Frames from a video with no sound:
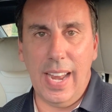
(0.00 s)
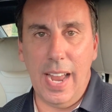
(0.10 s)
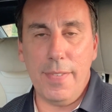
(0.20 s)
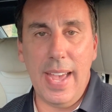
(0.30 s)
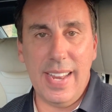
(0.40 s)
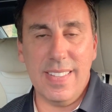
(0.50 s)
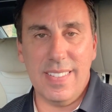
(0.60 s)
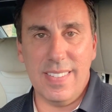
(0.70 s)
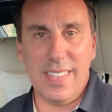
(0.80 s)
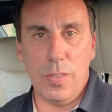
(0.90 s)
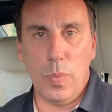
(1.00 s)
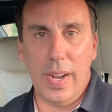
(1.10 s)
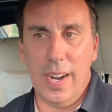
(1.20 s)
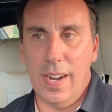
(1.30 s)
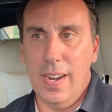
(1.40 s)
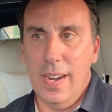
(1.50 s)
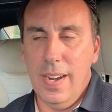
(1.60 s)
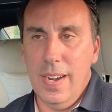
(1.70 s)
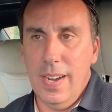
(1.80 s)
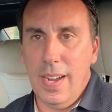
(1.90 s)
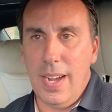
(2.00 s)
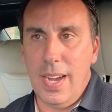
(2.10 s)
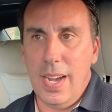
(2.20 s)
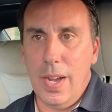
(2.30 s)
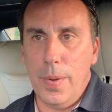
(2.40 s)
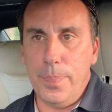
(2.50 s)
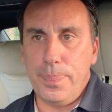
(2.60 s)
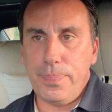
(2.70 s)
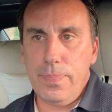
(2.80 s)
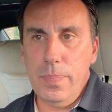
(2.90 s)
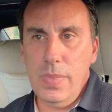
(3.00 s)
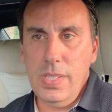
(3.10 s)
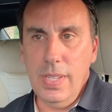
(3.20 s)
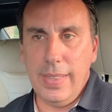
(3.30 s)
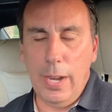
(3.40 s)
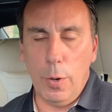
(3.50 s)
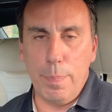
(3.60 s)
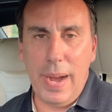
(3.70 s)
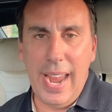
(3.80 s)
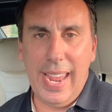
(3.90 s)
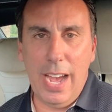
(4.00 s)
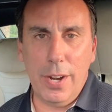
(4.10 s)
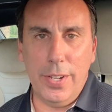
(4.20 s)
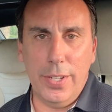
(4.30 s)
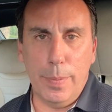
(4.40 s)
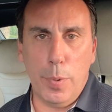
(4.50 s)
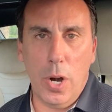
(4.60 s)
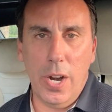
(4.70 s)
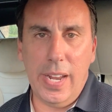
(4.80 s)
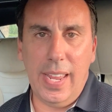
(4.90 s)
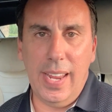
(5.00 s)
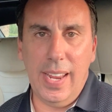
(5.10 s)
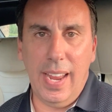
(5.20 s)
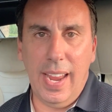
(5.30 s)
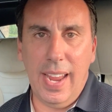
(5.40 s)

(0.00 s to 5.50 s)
And I've had instances where they were buying out another party,